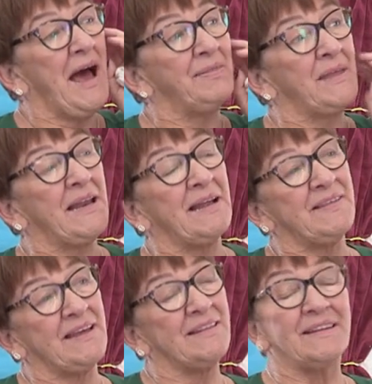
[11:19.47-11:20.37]
And then at
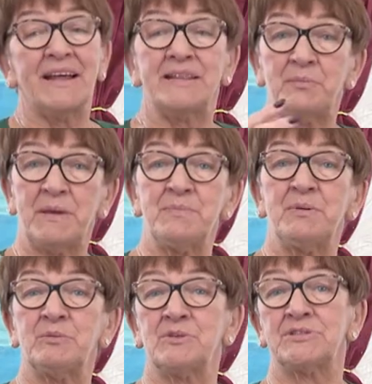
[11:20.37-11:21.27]
the end of that, the
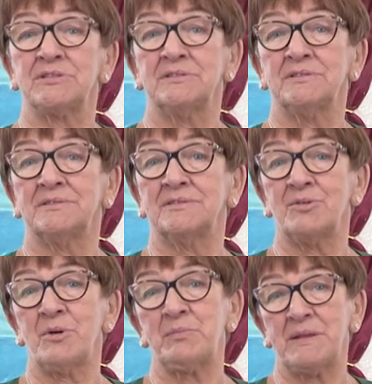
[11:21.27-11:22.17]
people would
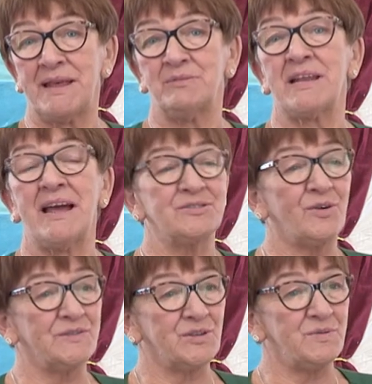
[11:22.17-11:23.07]
come up and they would hand
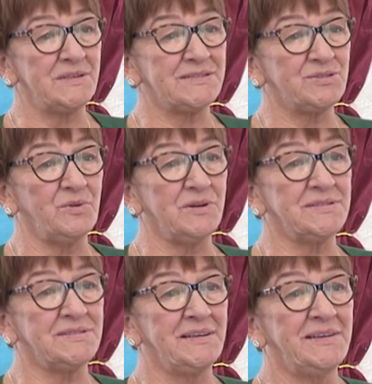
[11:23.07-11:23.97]
over the quilts to
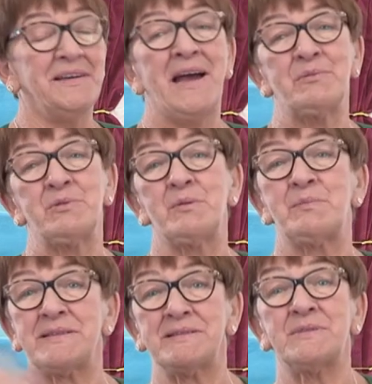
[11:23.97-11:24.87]
us, and we would
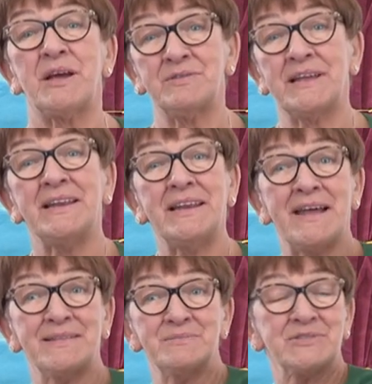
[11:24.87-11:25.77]
bring them down then and
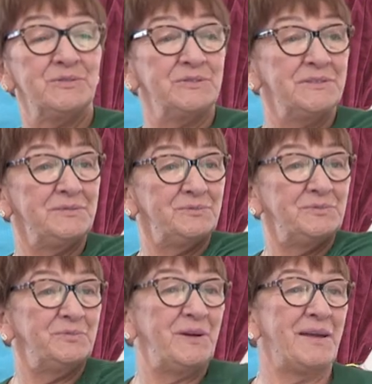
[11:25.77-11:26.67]
add them to
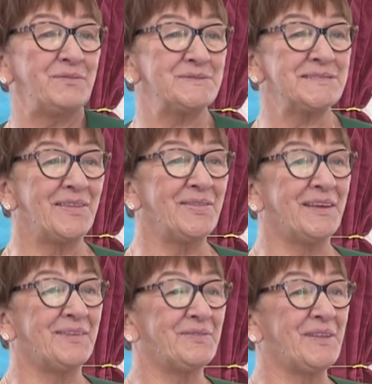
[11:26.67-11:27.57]
whatever was on
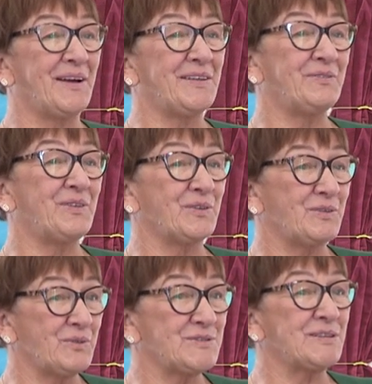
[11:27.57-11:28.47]
the floor,
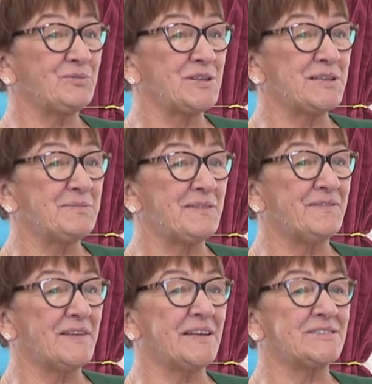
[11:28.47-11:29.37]
the ones that wouldn't have
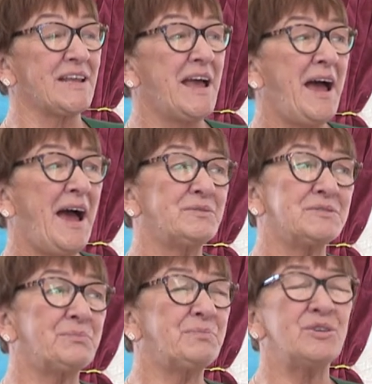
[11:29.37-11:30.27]
been finished. And it
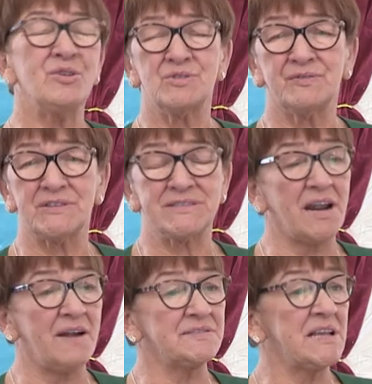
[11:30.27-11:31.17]
was a beautiful
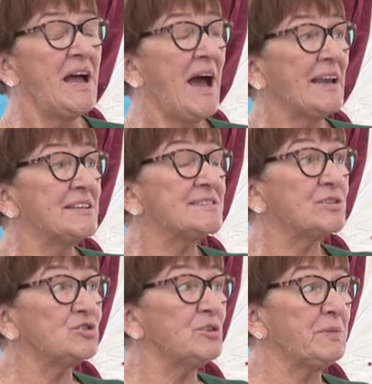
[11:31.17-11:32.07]
service, and it's
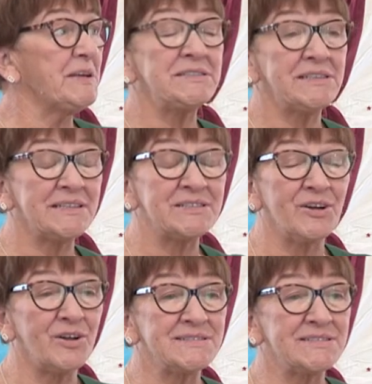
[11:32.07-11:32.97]
such a pity that
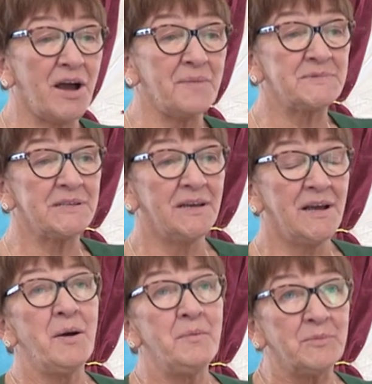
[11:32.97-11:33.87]
it all stopped.
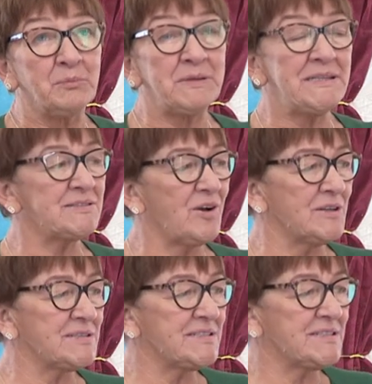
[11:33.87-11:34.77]
But please
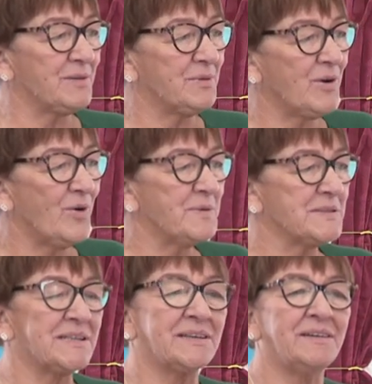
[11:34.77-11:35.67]
God, this year we're
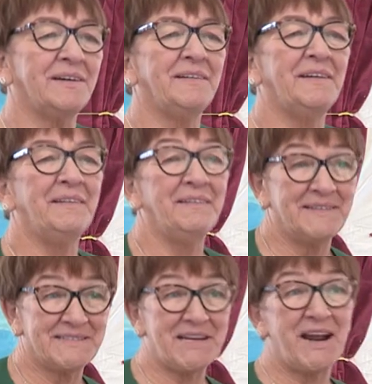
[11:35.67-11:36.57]
hoping to
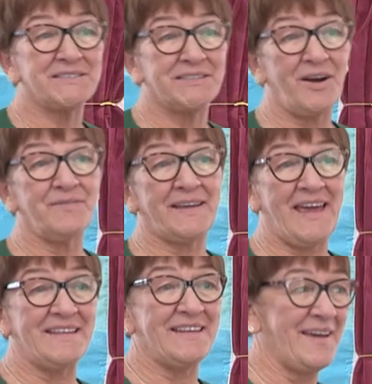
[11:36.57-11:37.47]
start it off
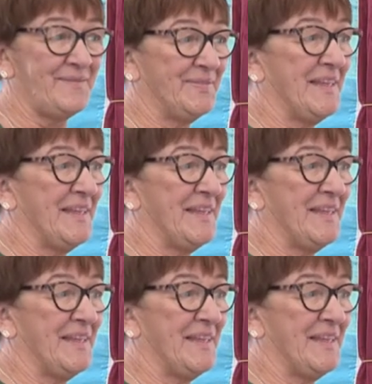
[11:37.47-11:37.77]
again, yeah.